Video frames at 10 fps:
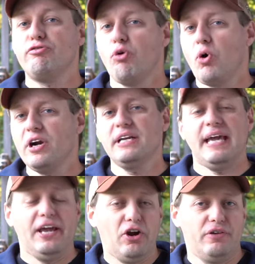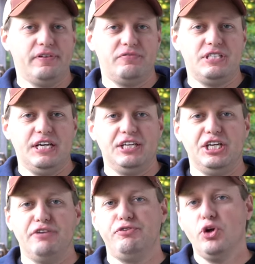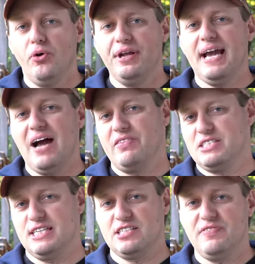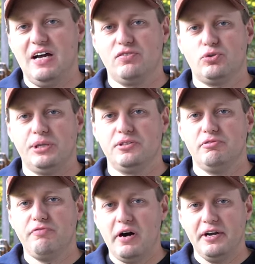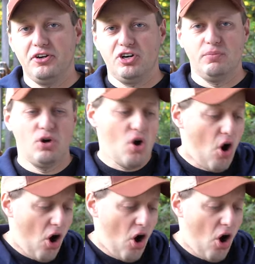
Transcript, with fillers: For an AR-15, if you already have a 6.5 Grendel firearm,